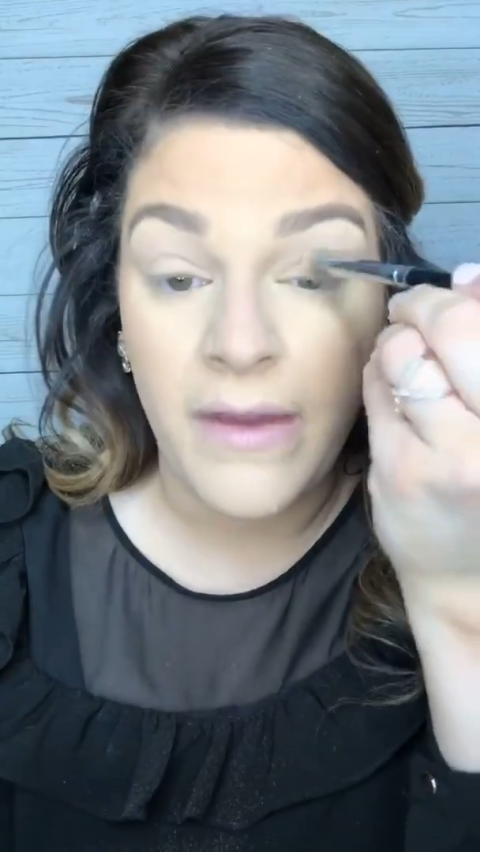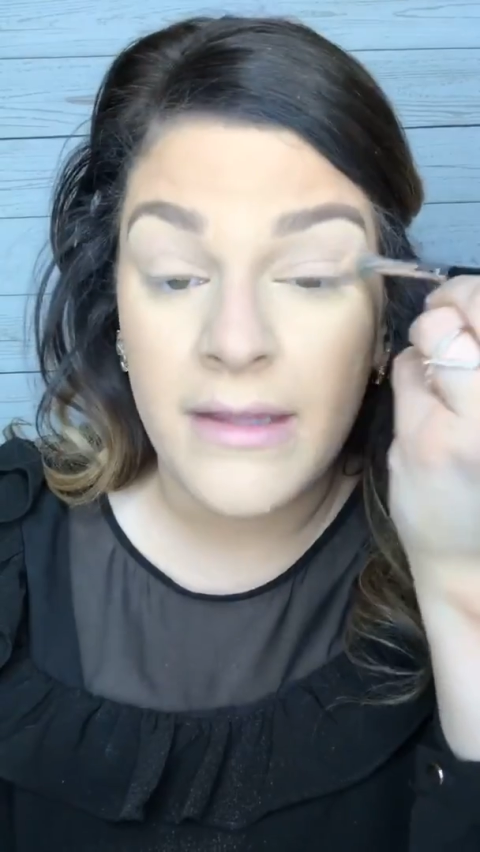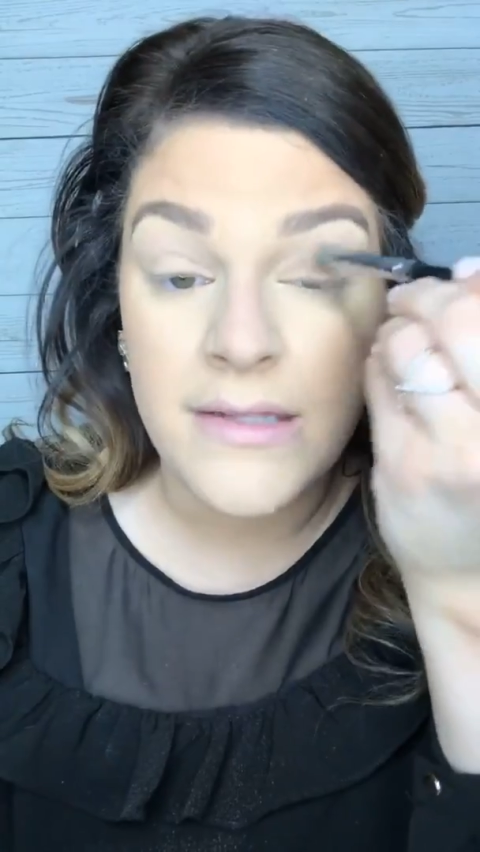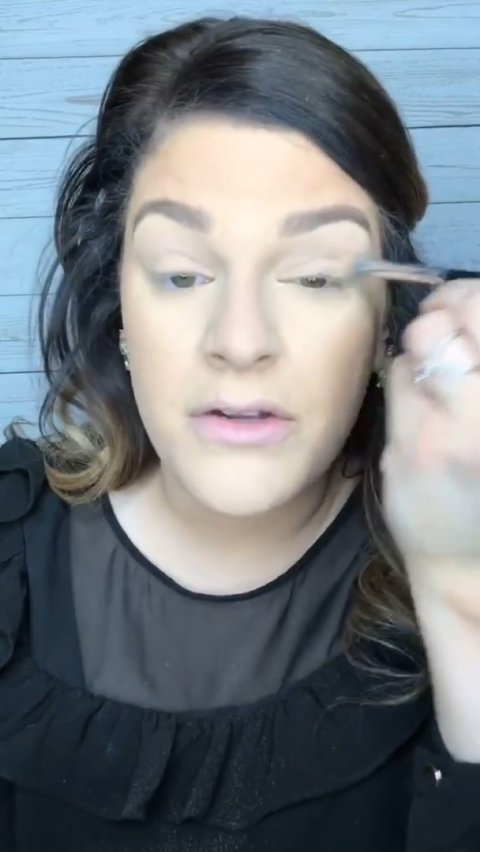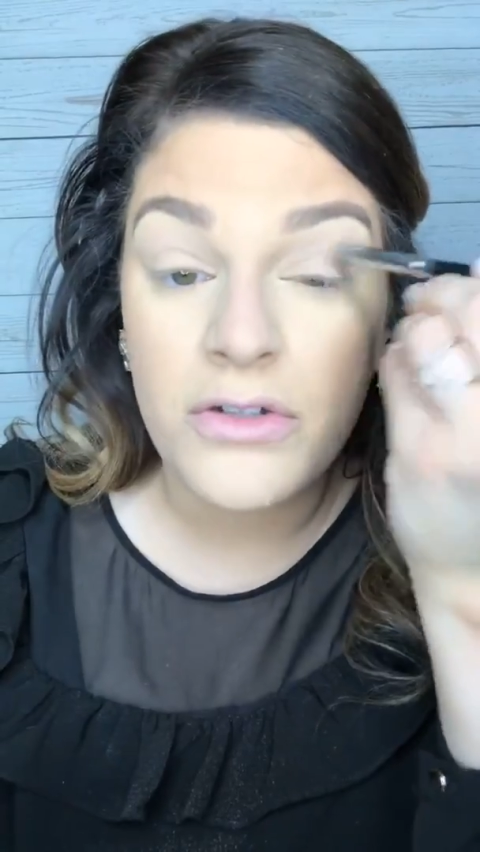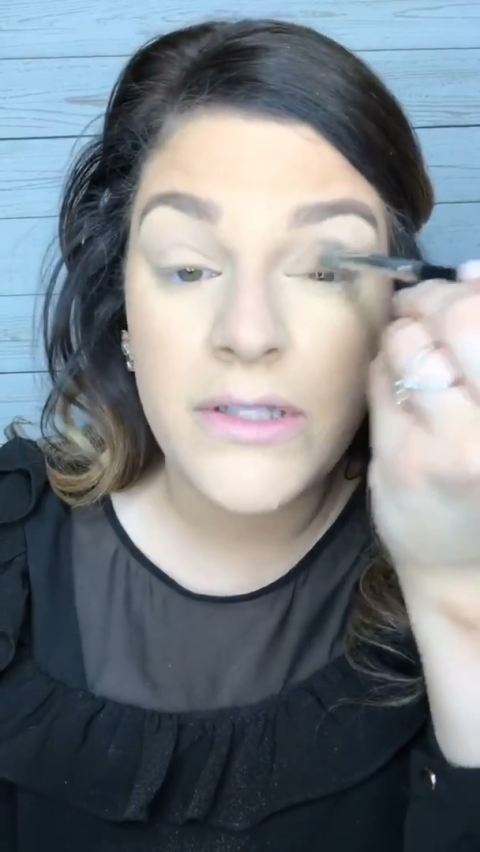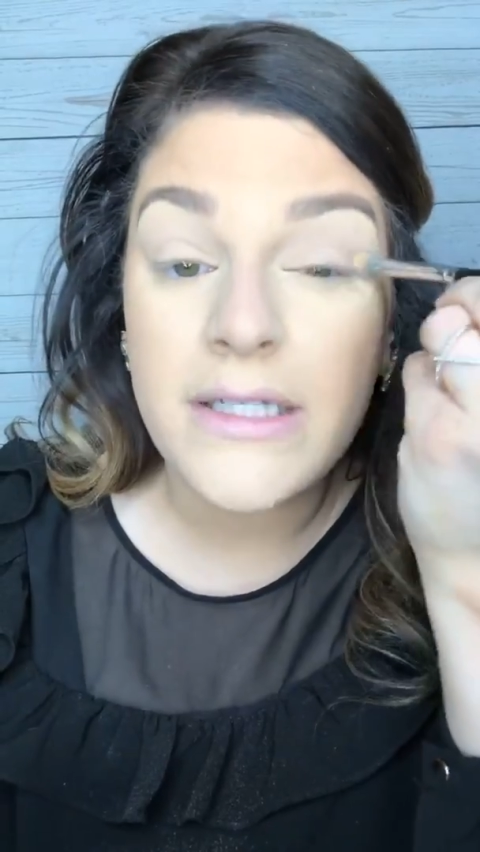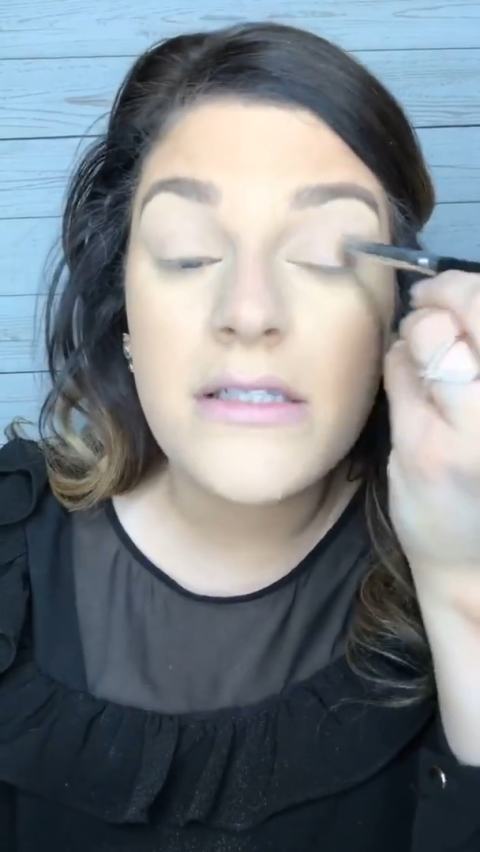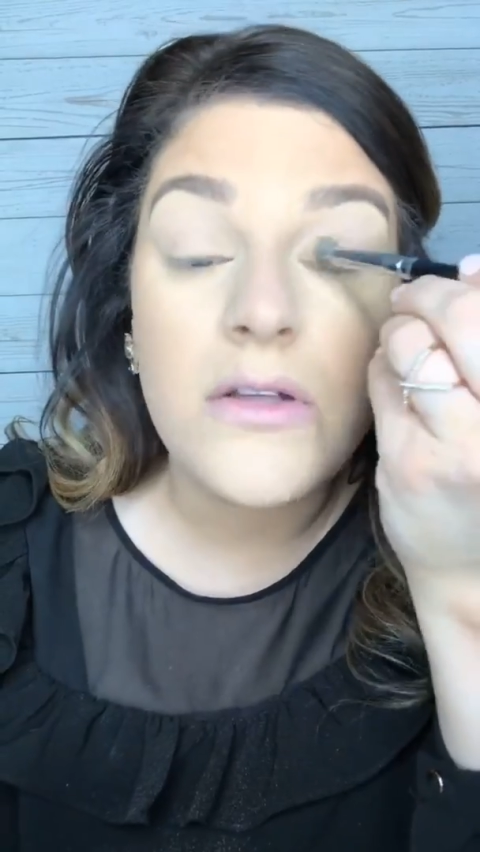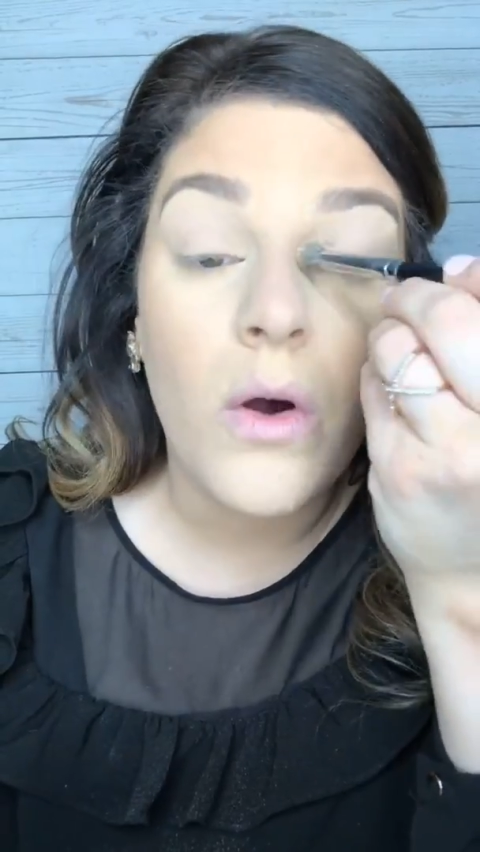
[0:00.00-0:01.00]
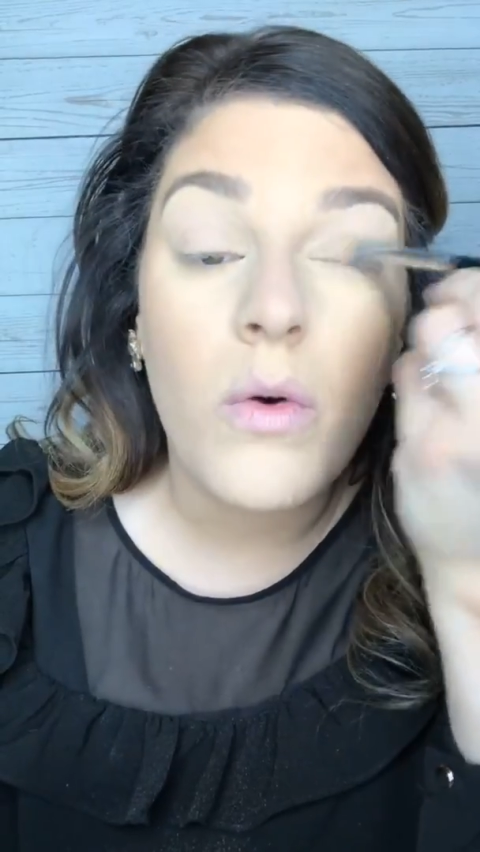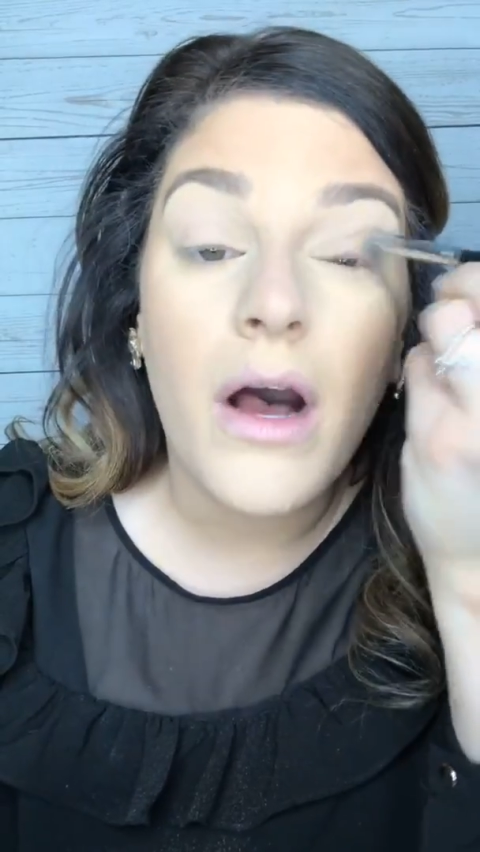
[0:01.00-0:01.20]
veins on your lid. So